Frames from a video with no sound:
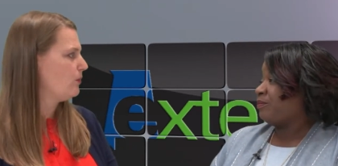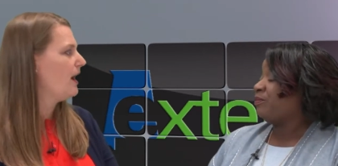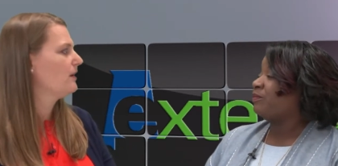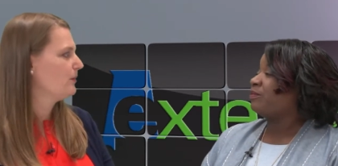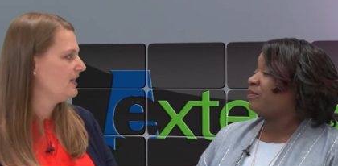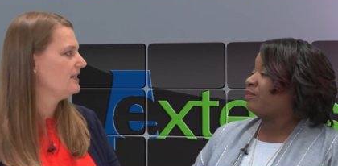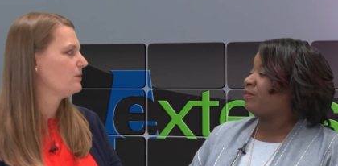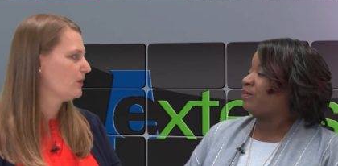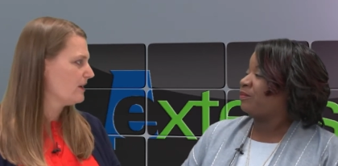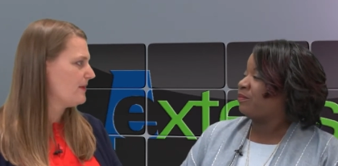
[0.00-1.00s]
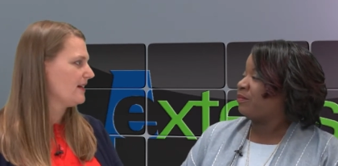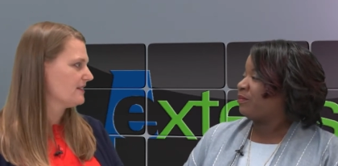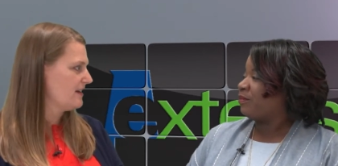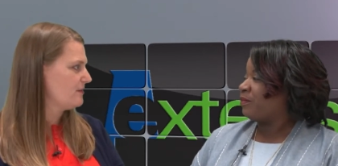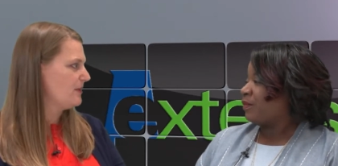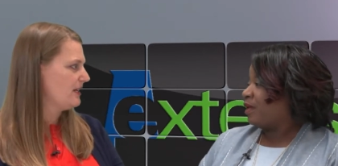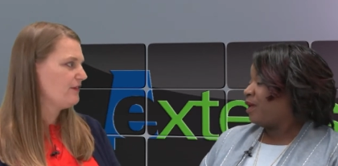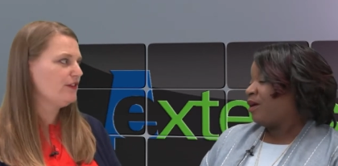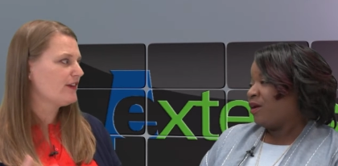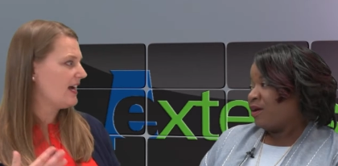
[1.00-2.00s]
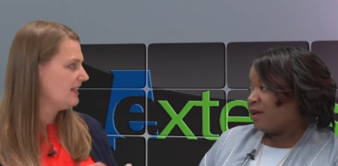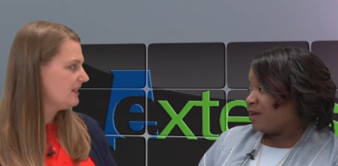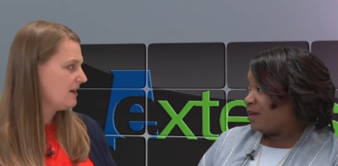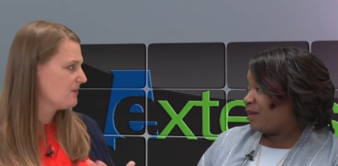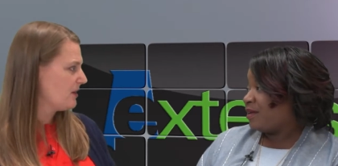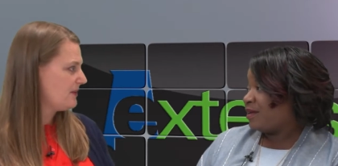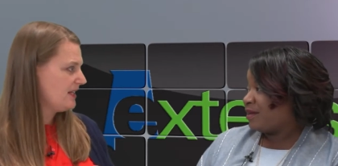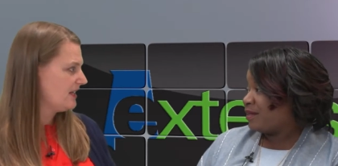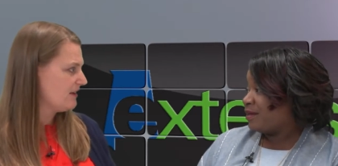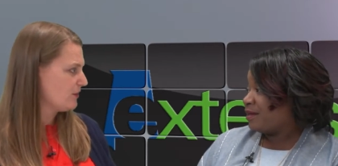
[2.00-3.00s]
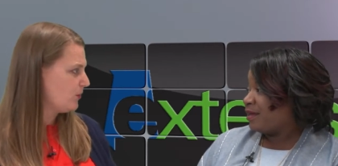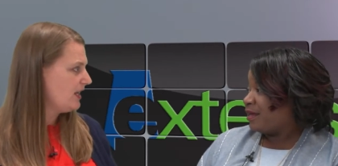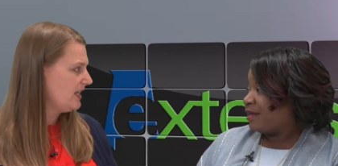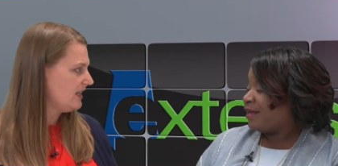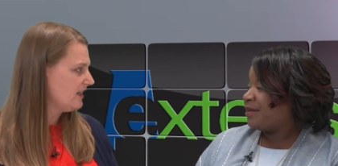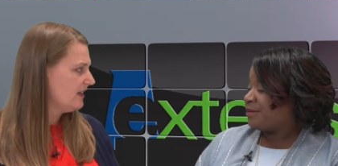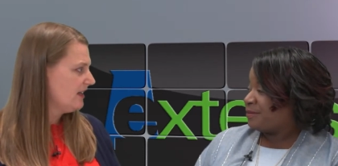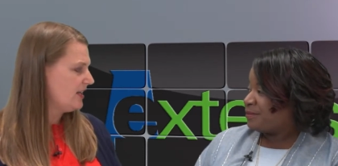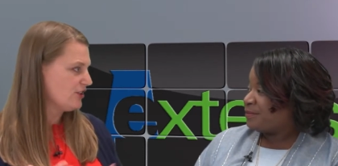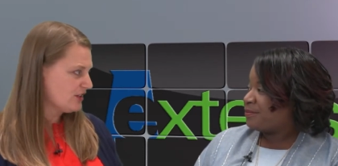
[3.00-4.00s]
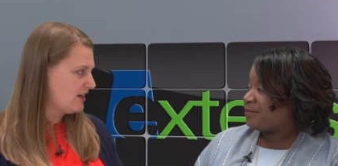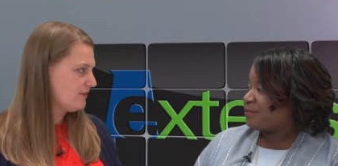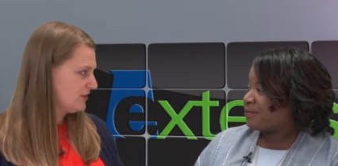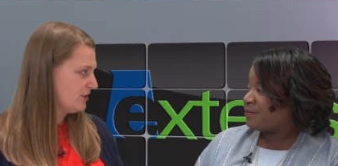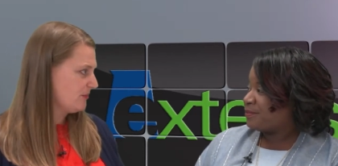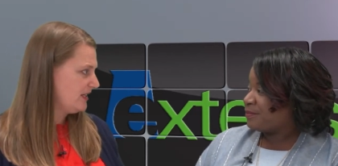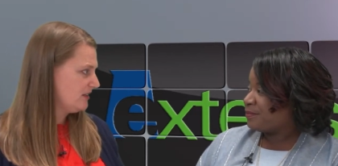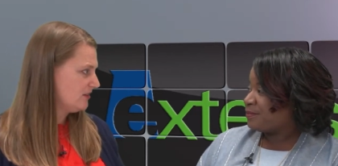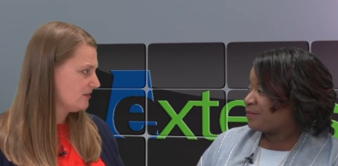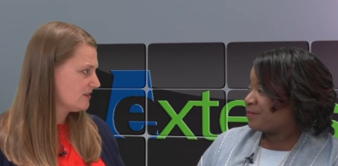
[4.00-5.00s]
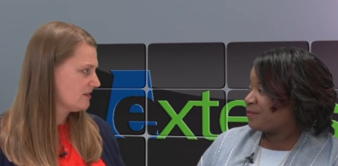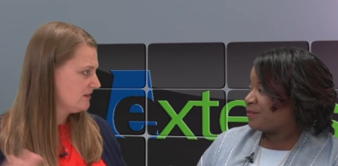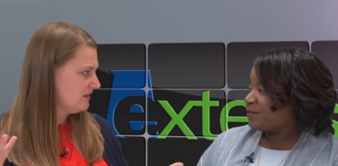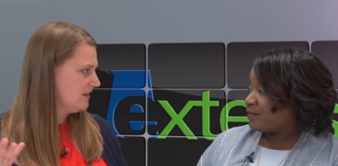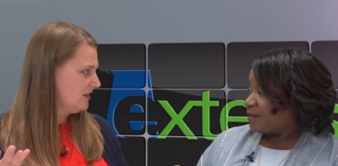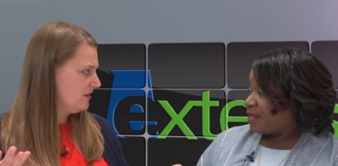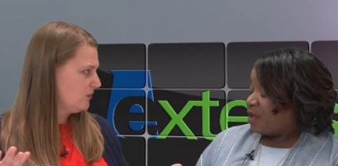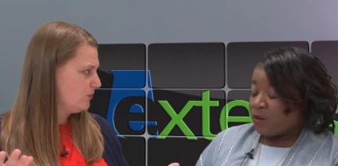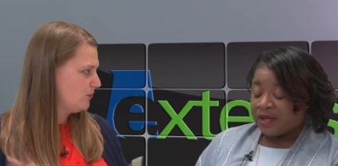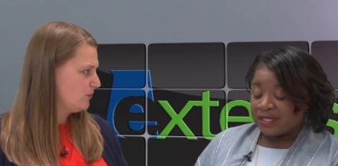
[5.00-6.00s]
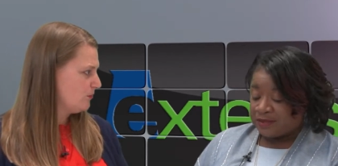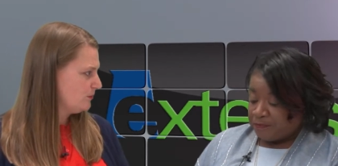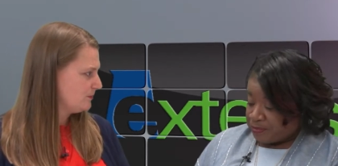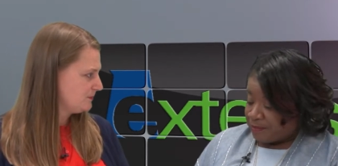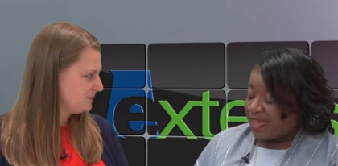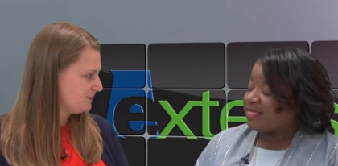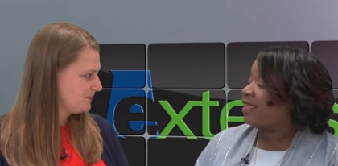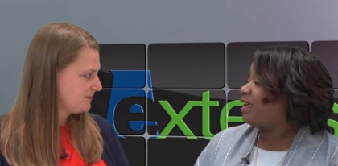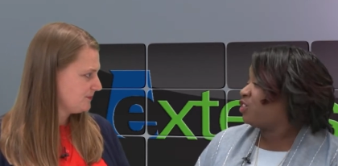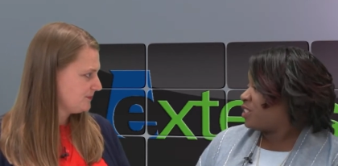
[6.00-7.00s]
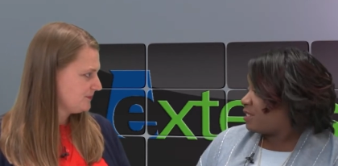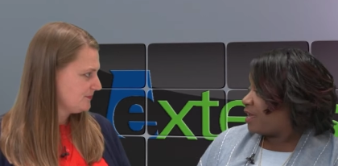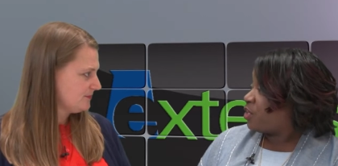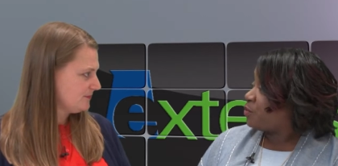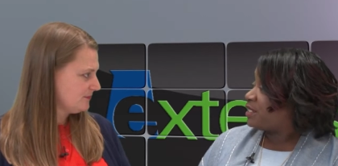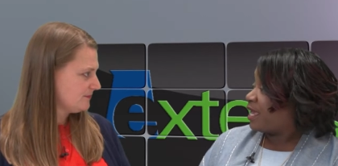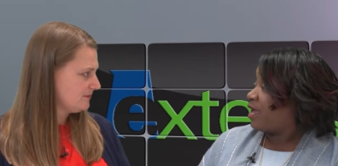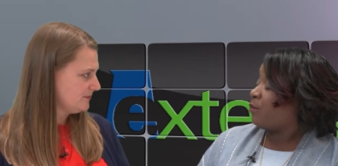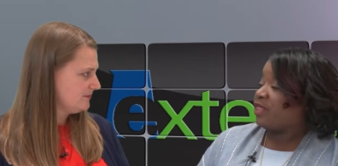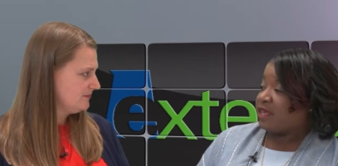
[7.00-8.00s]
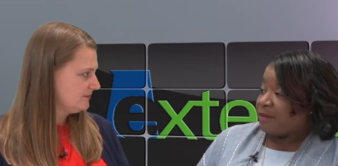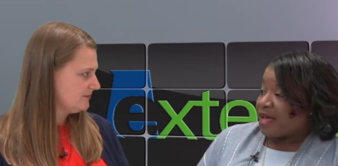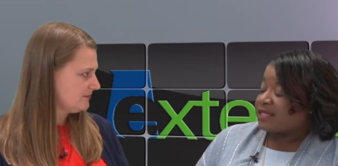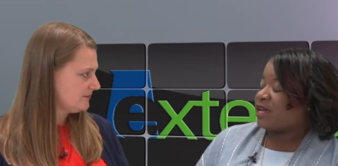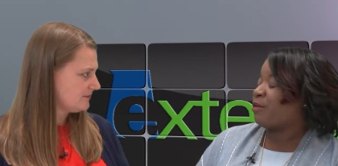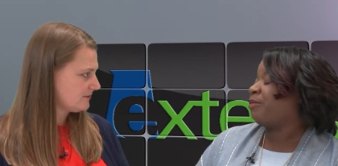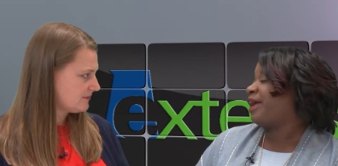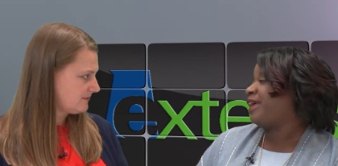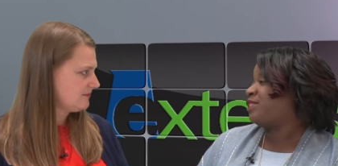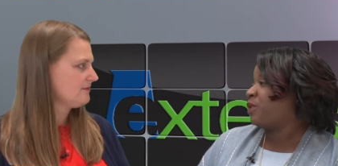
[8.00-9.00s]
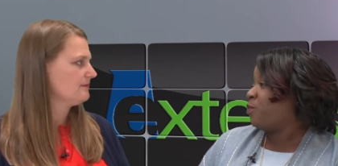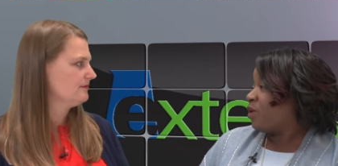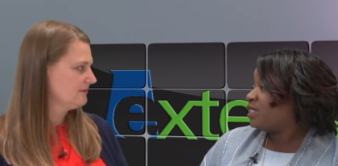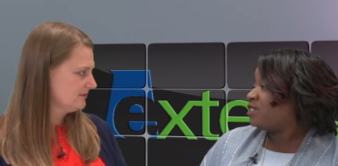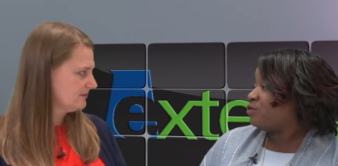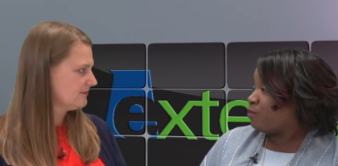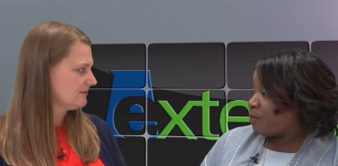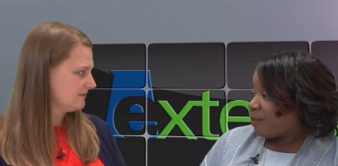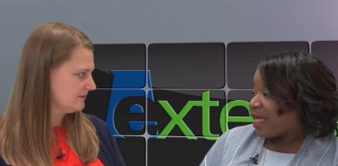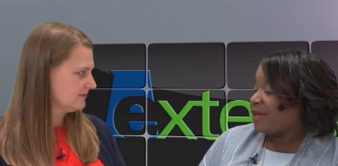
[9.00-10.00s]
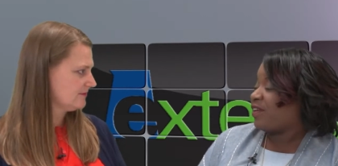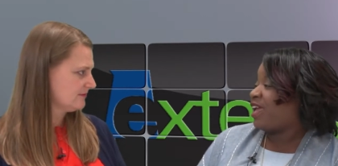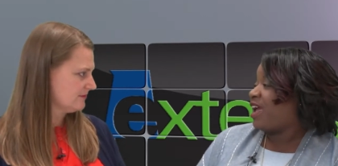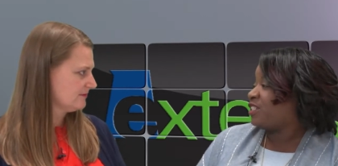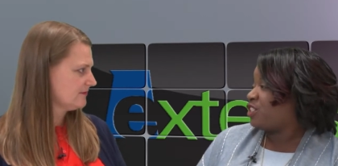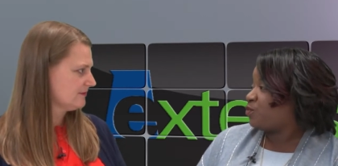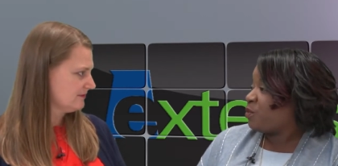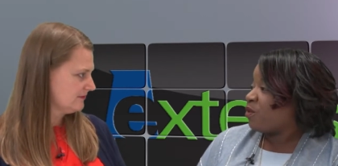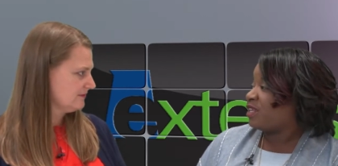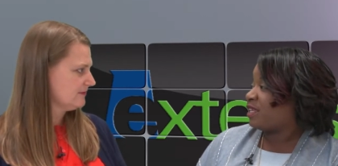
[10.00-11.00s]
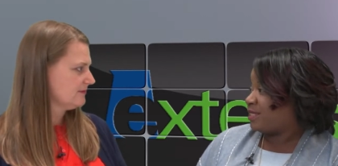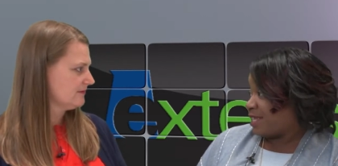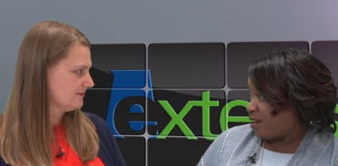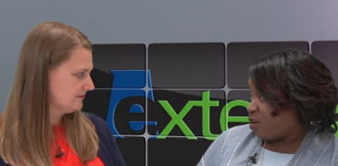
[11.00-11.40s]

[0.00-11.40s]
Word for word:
Speaker 1: why do we need to worry about saving money? If you've got income coming in every week and you're covering your bills,
Speaker 2: well, because the main thing, just like you were saying, we mm -hmm. think mm-hmm. about summer plans. We want to plan vacations. We want to set